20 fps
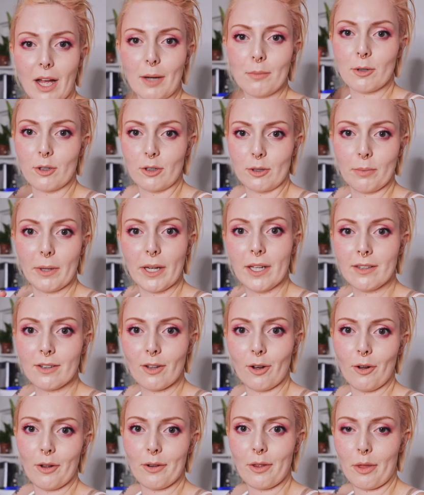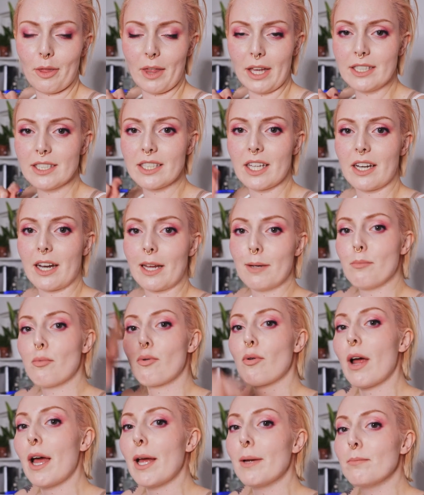I'm gonna paint all the things that I
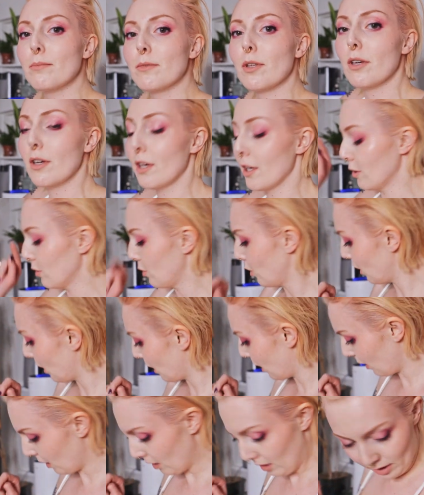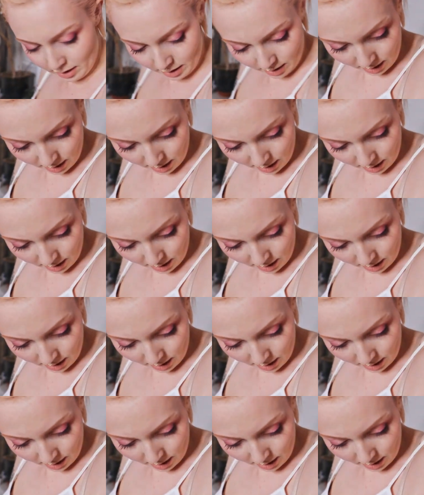primed today,